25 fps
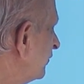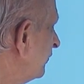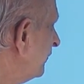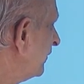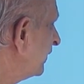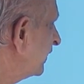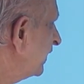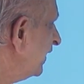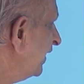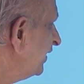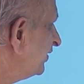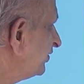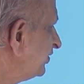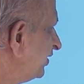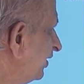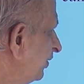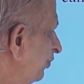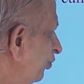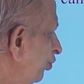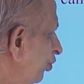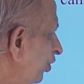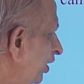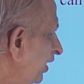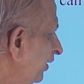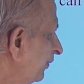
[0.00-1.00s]
We can see
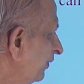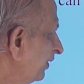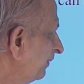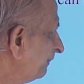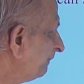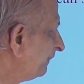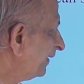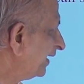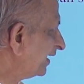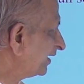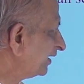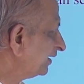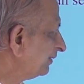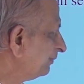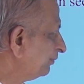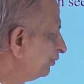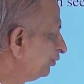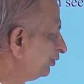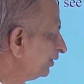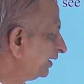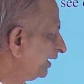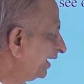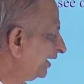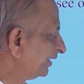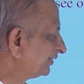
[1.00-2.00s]
only one part of the
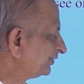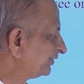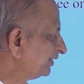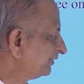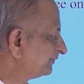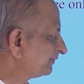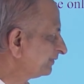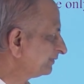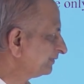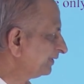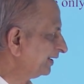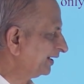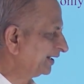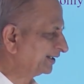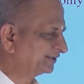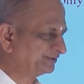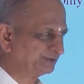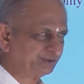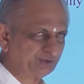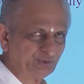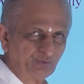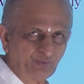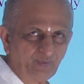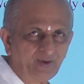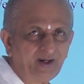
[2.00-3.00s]
moon as seen from the earth.
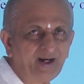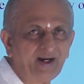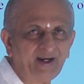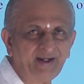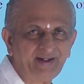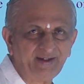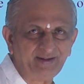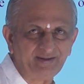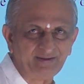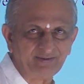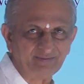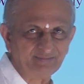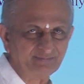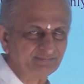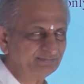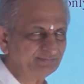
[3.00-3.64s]
Why?